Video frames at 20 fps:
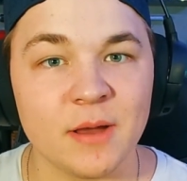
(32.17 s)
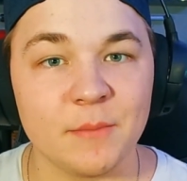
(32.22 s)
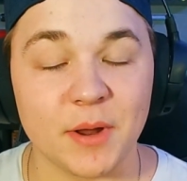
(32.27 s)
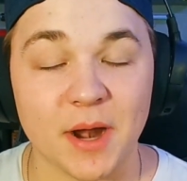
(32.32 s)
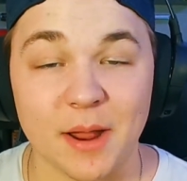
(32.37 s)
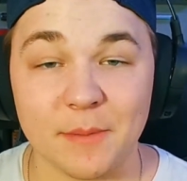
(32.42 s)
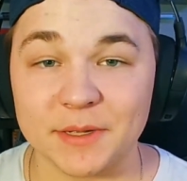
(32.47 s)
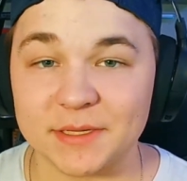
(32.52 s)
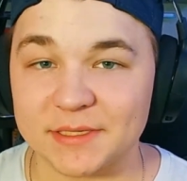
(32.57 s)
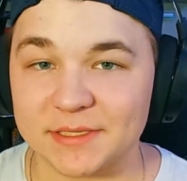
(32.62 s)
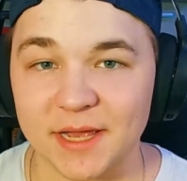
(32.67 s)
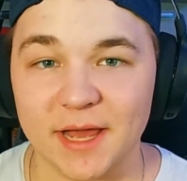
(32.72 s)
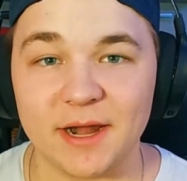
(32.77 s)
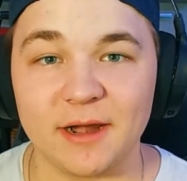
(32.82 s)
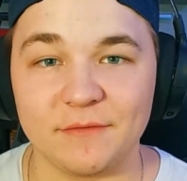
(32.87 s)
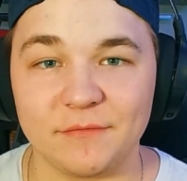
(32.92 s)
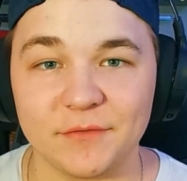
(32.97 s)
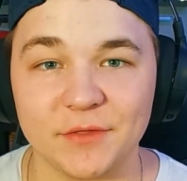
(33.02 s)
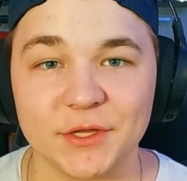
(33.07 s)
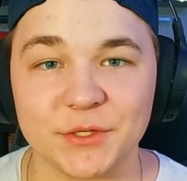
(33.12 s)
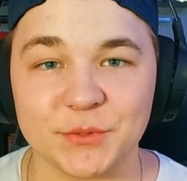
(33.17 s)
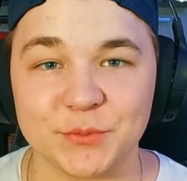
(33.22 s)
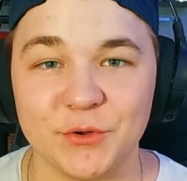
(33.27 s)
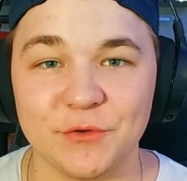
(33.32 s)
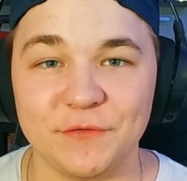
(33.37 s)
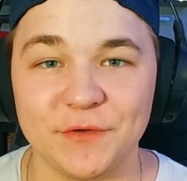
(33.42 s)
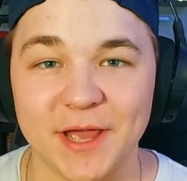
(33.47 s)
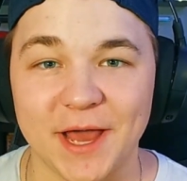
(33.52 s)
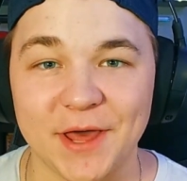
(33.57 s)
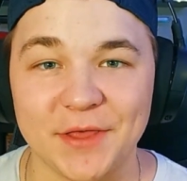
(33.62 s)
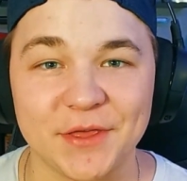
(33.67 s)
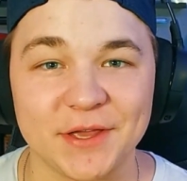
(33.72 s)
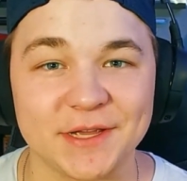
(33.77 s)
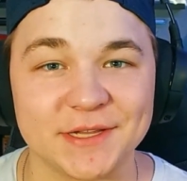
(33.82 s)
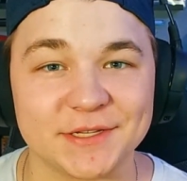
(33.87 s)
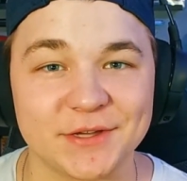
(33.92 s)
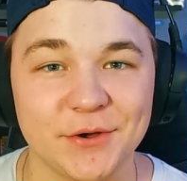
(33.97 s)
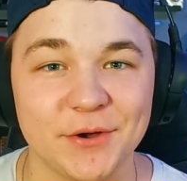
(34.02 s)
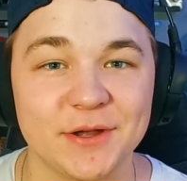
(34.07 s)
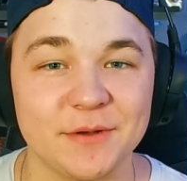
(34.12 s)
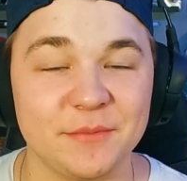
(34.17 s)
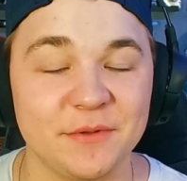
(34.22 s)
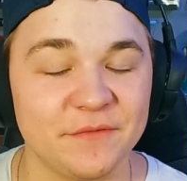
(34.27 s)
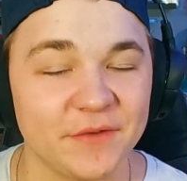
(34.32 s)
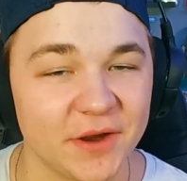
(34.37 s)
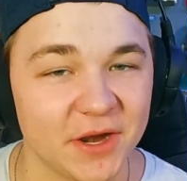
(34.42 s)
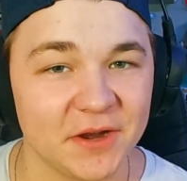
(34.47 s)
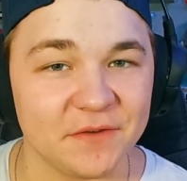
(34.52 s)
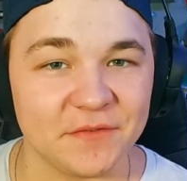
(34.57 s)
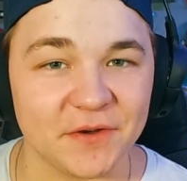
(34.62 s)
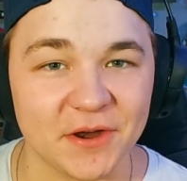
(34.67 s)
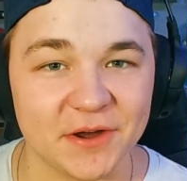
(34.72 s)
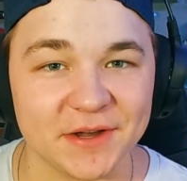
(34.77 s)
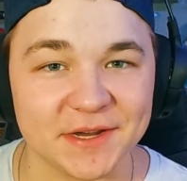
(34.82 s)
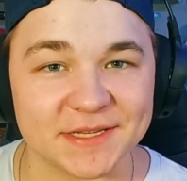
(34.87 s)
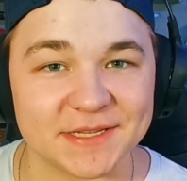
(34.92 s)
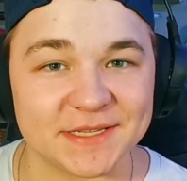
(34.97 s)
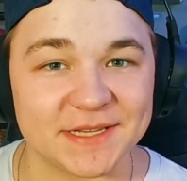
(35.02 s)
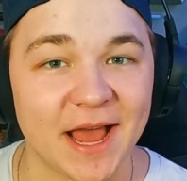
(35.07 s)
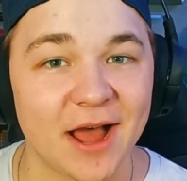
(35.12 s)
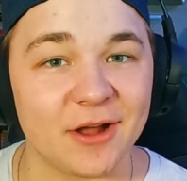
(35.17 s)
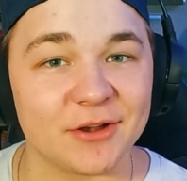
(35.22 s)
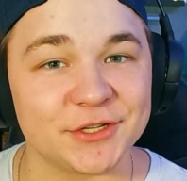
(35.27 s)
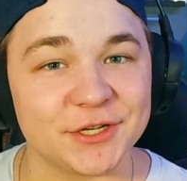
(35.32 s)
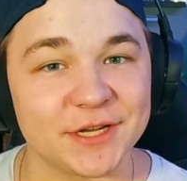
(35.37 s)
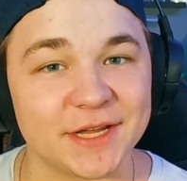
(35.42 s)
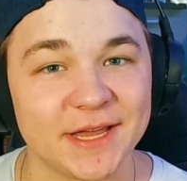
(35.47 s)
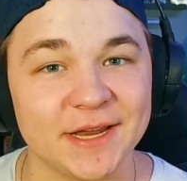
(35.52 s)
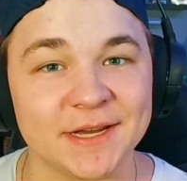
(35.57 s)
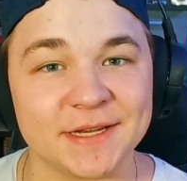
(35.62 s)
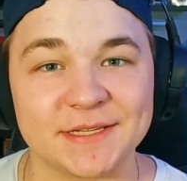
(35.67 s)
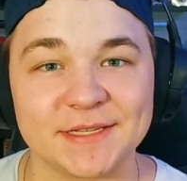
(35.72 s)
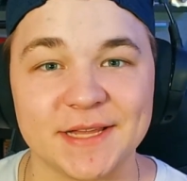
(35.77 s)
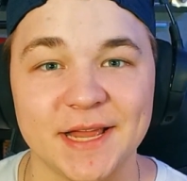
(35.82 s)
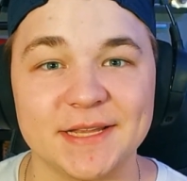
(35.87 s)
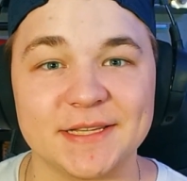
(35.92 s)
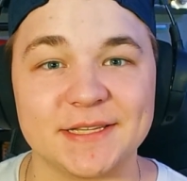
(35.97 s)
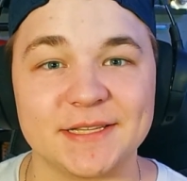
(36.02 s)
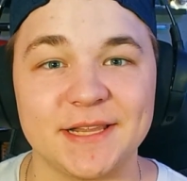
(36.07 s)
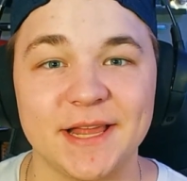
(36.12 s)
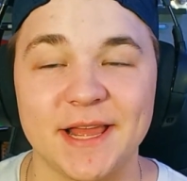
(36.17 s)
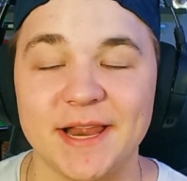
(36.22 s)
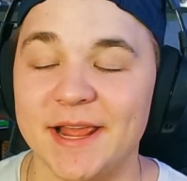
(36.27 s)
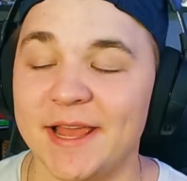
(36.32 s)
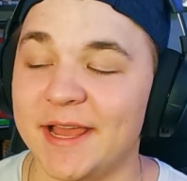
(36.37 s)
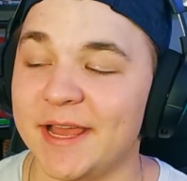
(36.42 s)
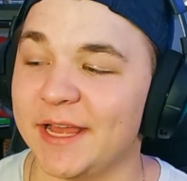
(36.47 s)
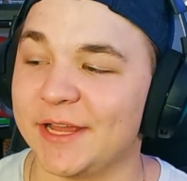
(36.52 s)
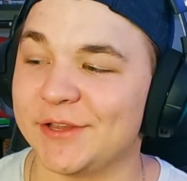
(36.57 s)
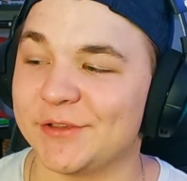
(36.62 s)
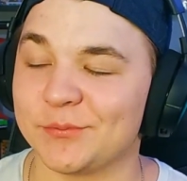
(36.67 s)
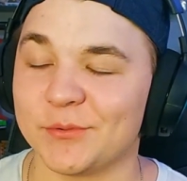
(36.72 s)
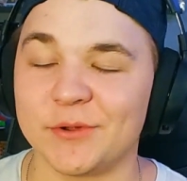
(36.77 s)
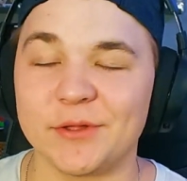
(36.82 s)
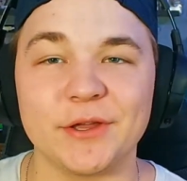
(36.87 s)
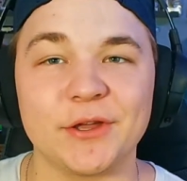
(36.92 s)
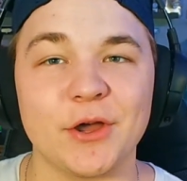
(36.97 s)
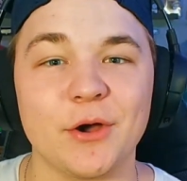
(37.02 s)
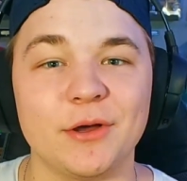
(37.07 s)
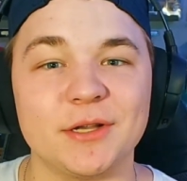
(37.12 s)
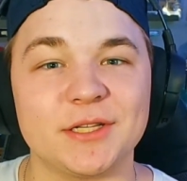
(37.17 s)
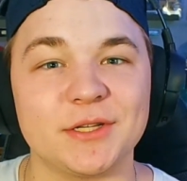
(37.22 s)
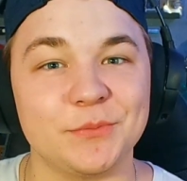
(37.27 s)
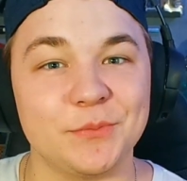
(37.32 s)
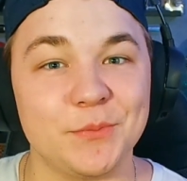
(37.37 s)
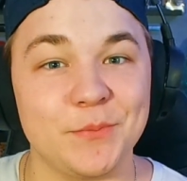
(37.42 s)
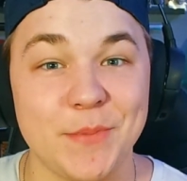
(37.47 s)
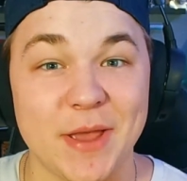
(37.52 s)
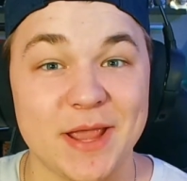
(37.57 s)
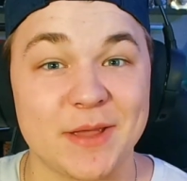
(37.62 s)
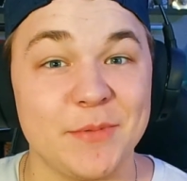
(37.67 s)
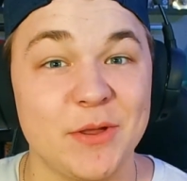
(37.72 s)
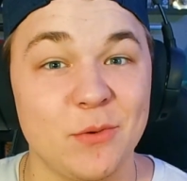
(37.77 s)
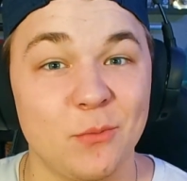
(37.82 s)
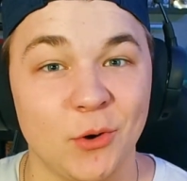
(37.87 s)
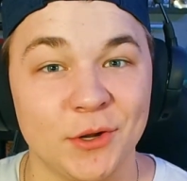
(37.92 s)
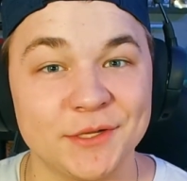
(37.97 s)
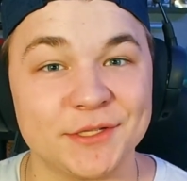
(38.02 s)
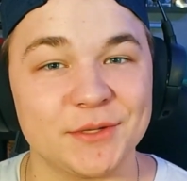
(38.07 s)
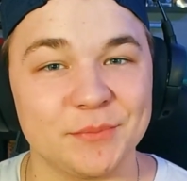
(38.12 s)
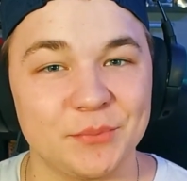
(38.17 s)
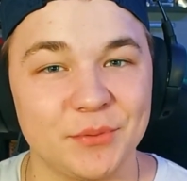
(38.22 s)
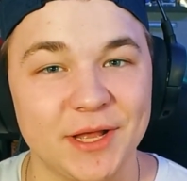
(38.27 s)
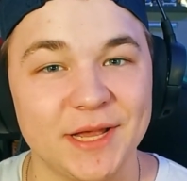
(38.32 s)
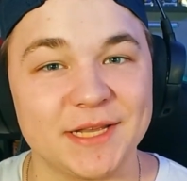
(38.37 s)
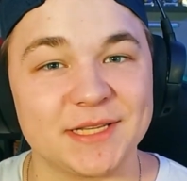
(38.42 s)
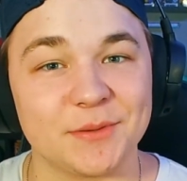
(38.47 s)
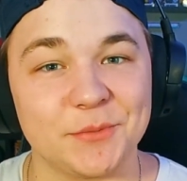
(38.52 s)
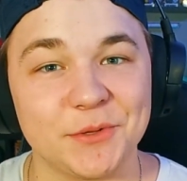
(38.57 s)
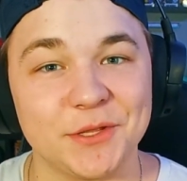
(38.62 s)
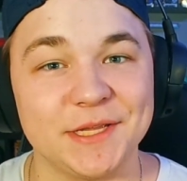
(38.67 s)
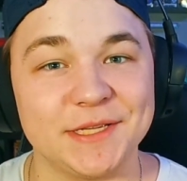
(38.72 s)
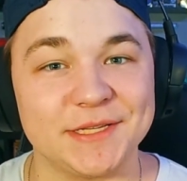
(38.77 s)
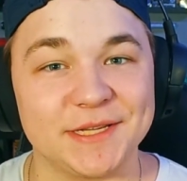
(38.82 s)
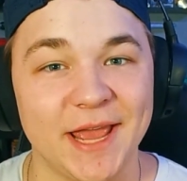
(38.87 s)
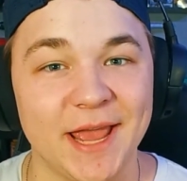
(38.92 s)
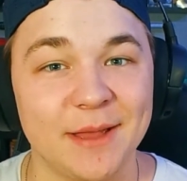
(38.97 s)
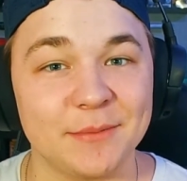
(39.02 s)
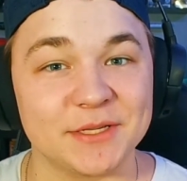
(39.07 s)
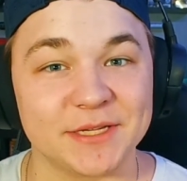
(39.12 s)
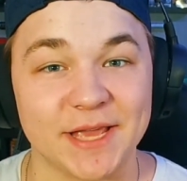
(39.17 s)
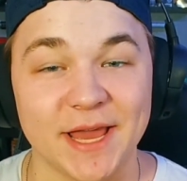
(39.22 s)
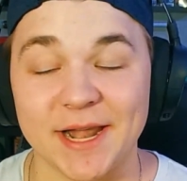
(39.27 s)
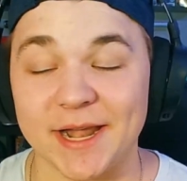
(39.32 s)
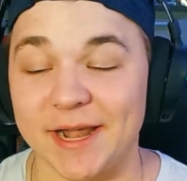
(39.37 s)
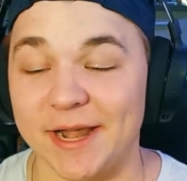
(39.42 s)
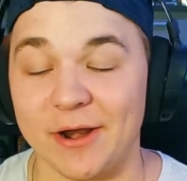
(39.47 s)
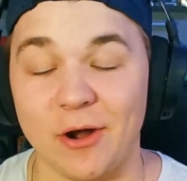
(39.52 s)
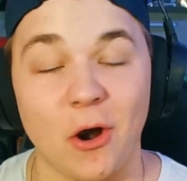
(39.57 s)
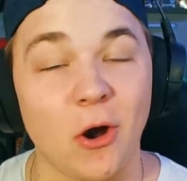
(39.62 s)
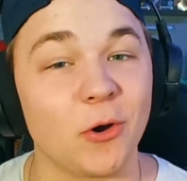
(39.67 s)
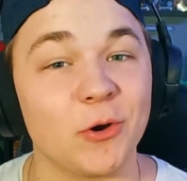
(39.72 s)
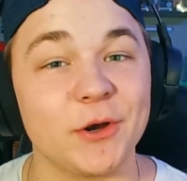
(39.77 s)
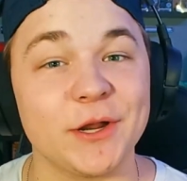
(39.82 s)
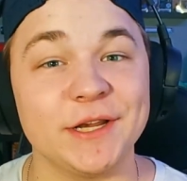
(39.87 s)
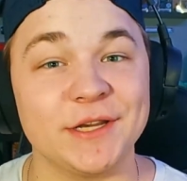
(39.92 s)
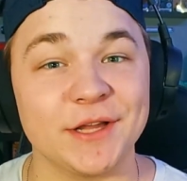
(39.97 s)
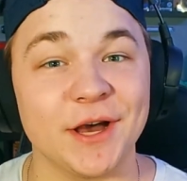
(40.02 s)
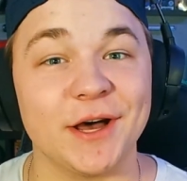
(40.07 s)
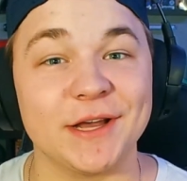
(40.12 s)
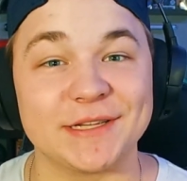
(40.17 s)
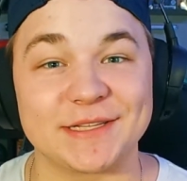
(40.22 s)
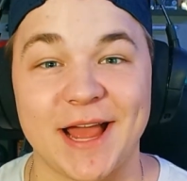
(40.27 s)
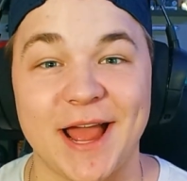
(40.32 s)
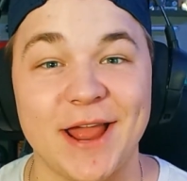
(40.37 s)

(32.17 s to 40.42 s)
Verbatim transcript: But I'm excited for this movie. I think it's going to be very very nostalgic in a sense that it's really going to make me want to play some of these games again and it already does.